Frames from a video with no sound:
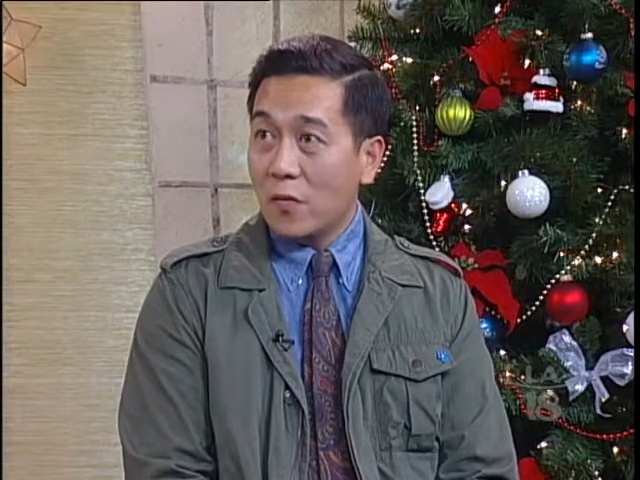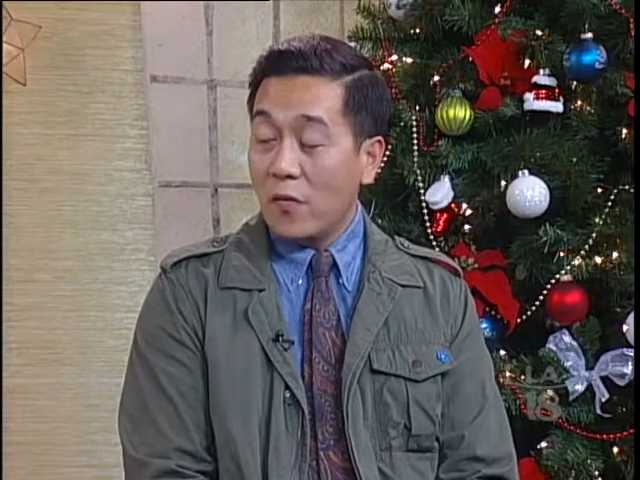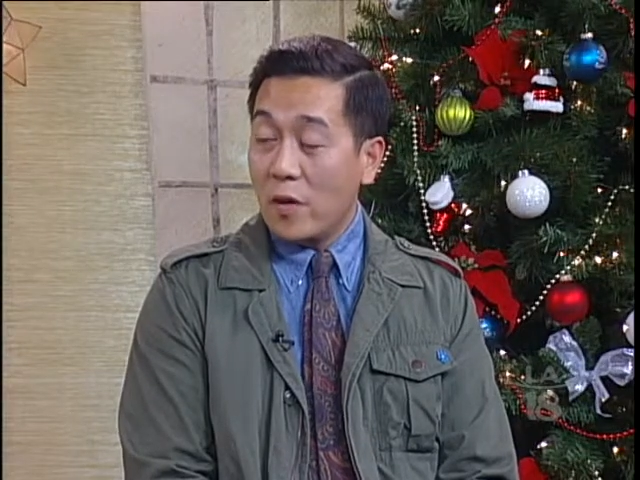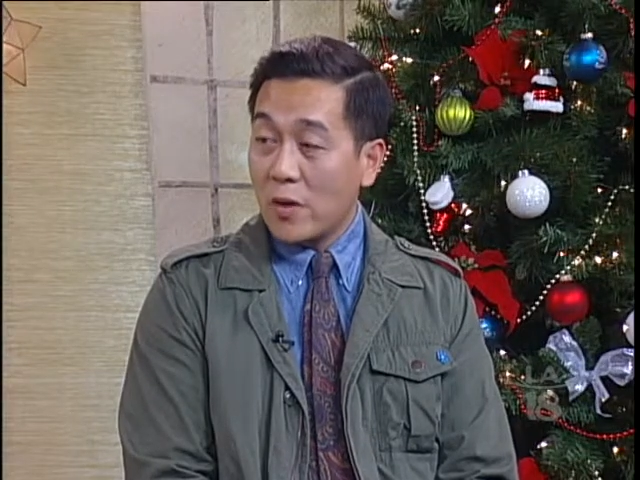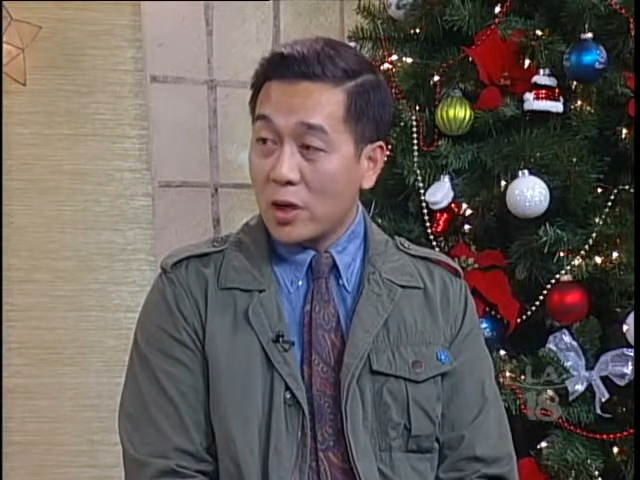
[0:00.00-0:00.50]

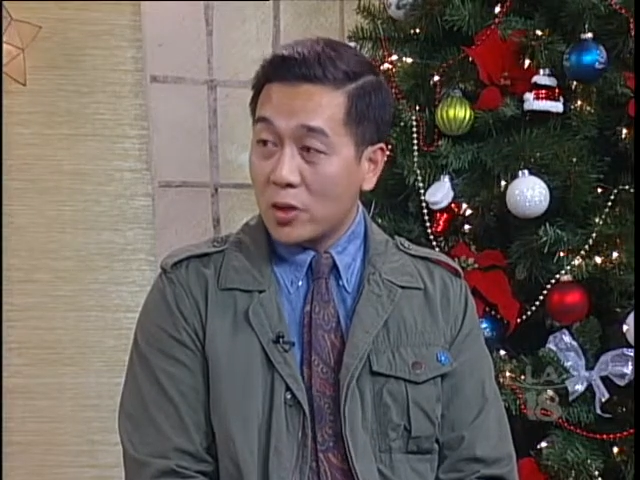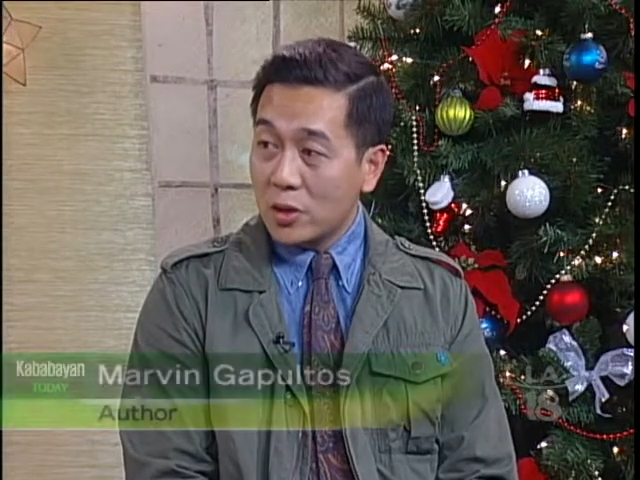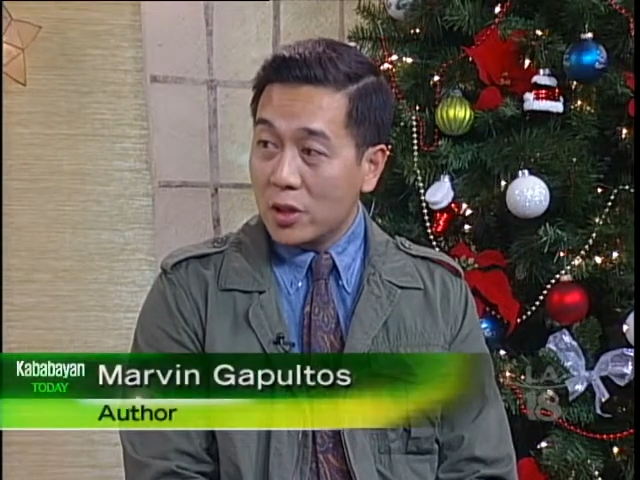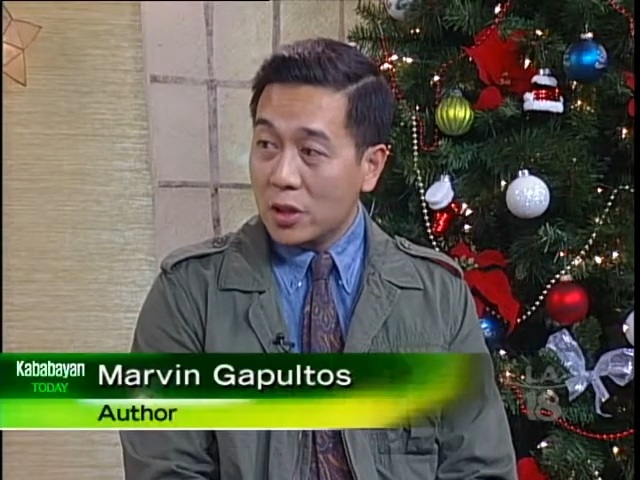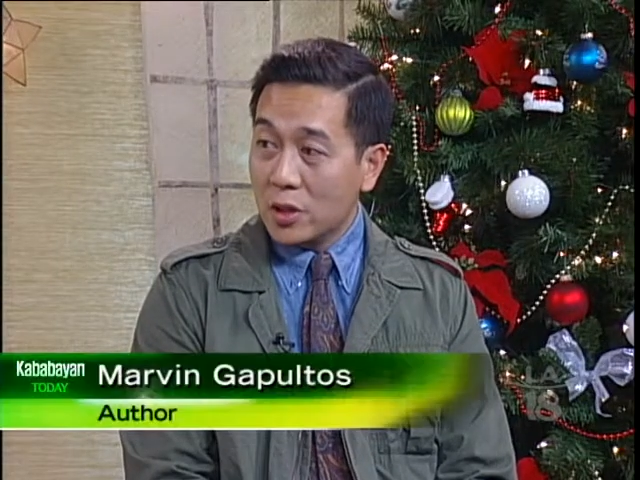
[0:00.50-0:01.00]
very
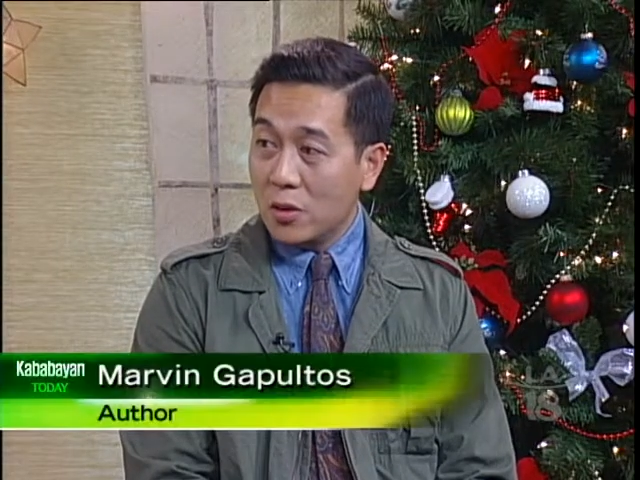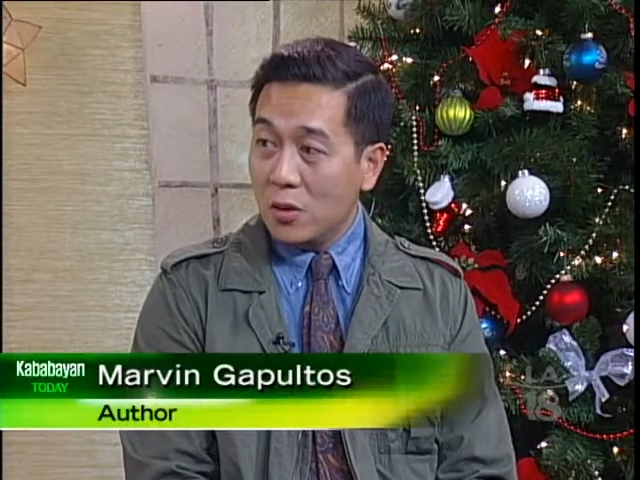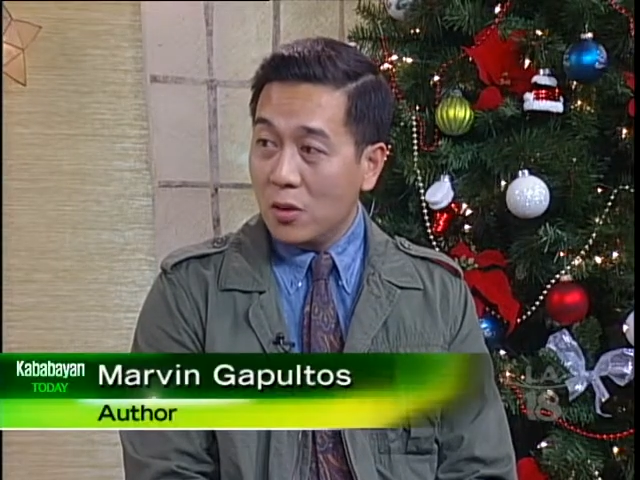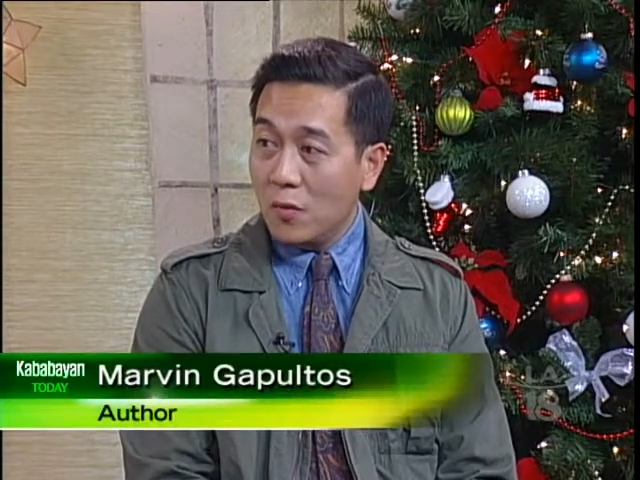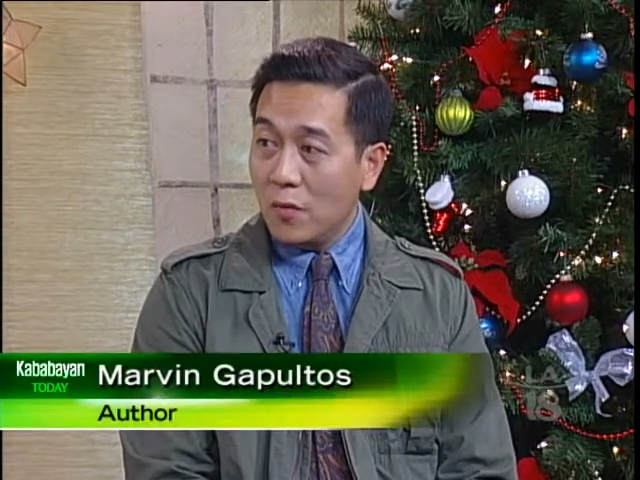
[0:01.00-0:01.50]

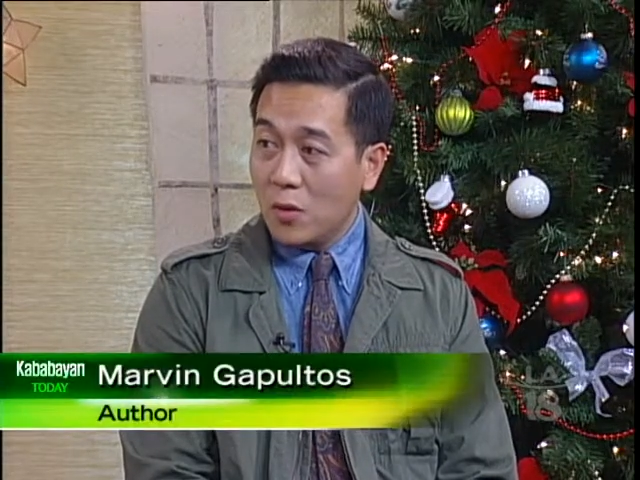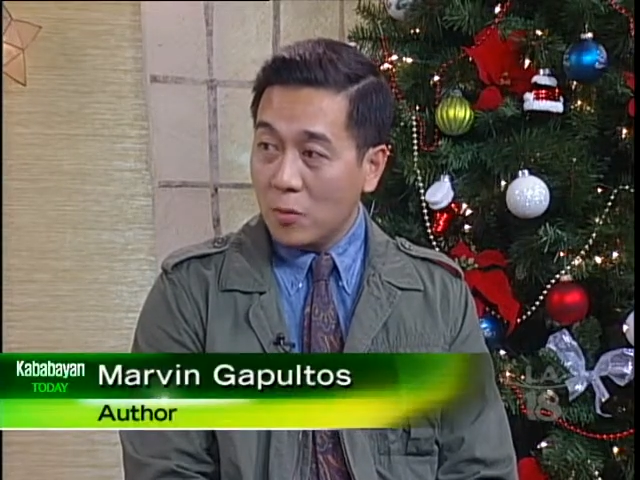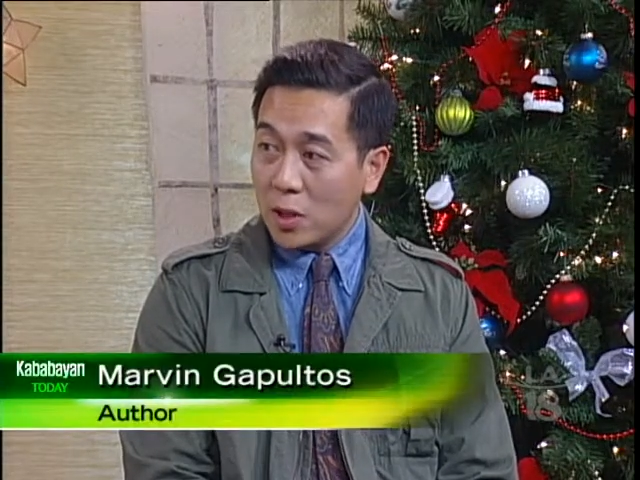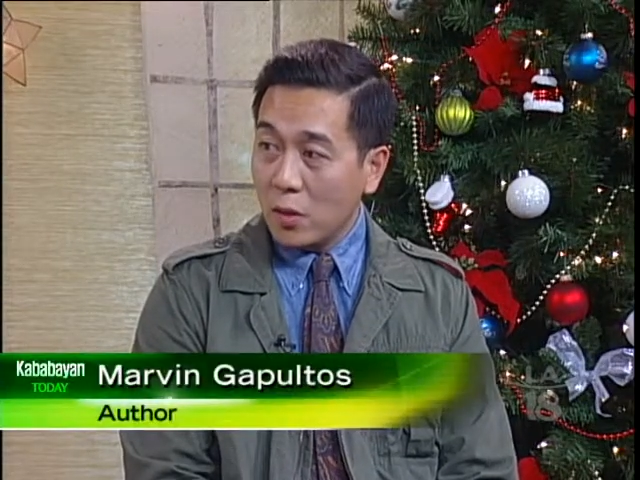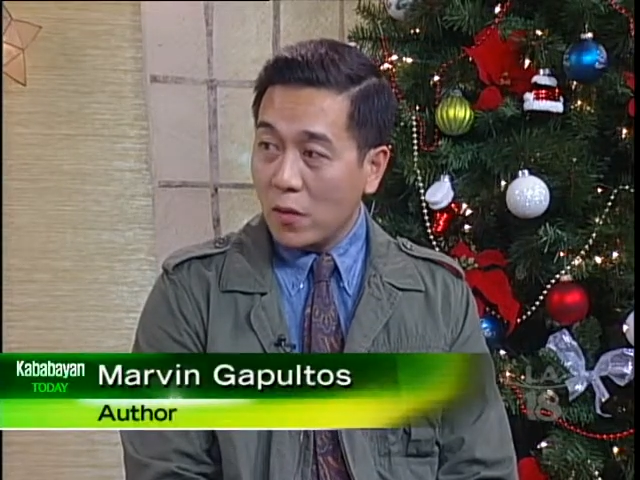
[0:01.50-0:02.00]
traditional
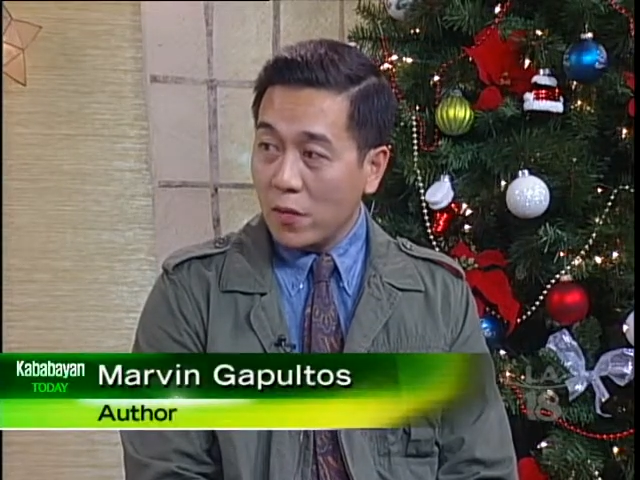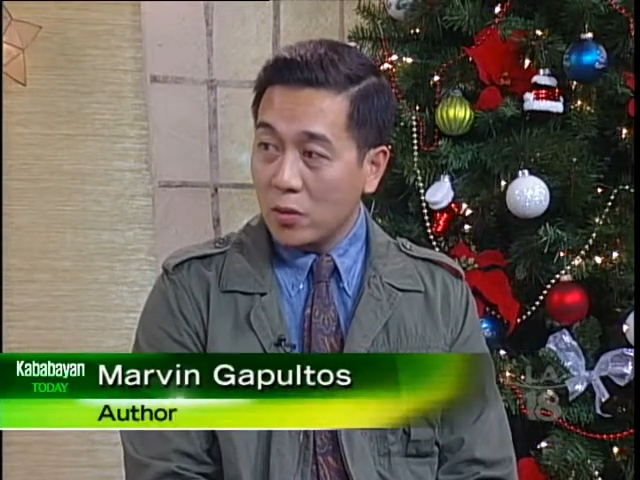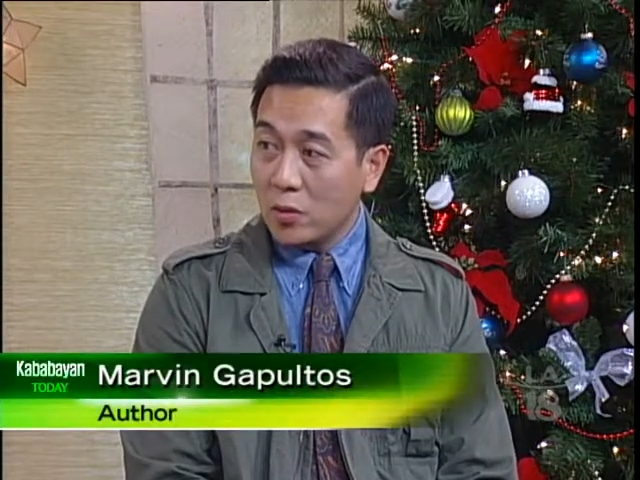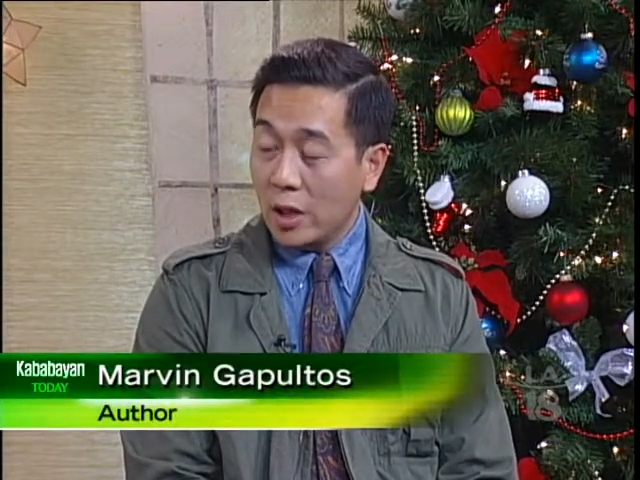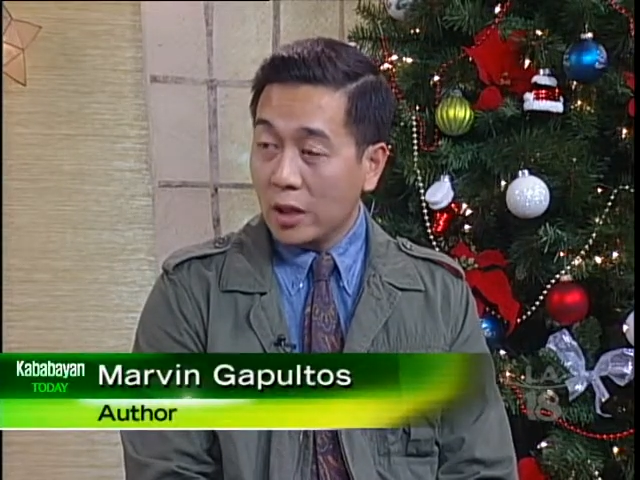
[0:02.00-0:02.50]
Filipino
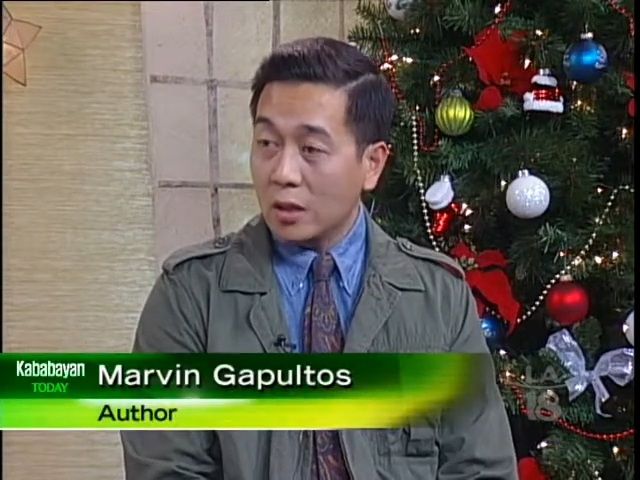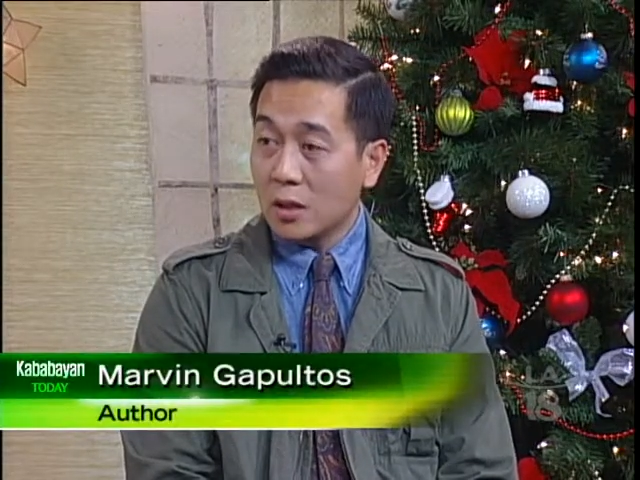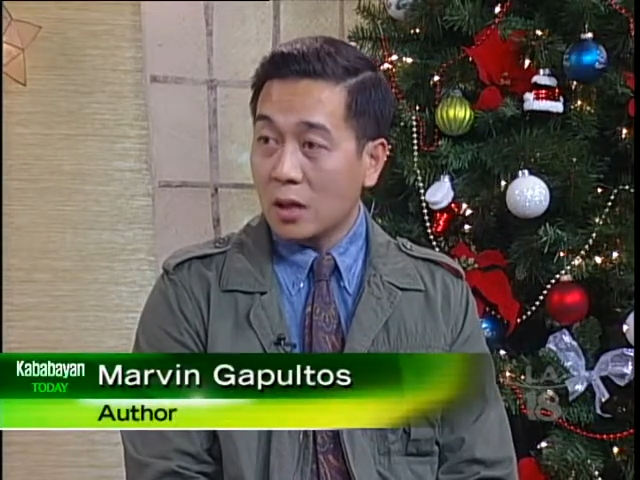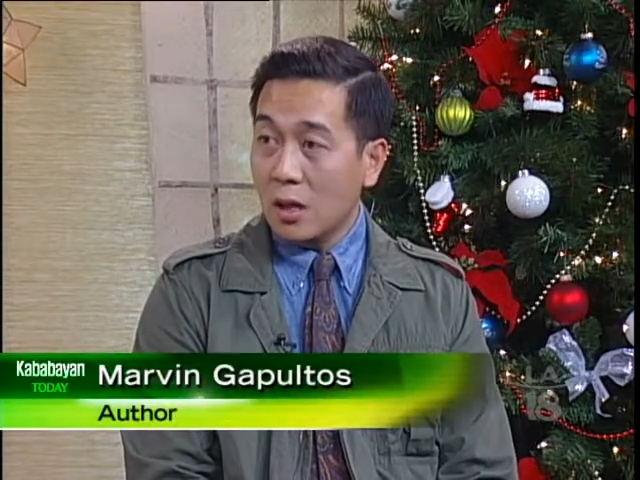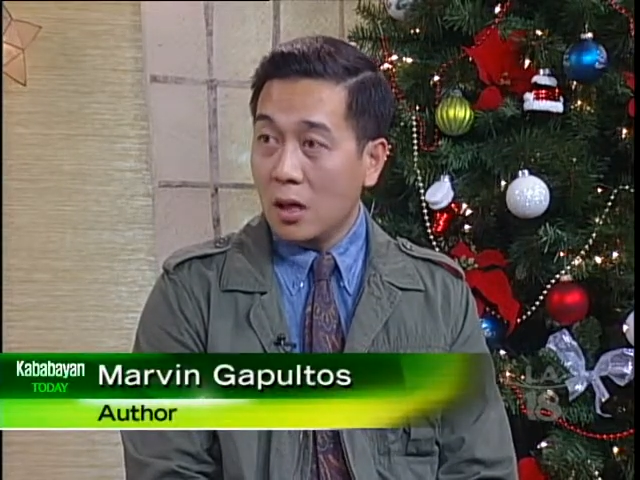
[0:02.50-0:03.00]
food, like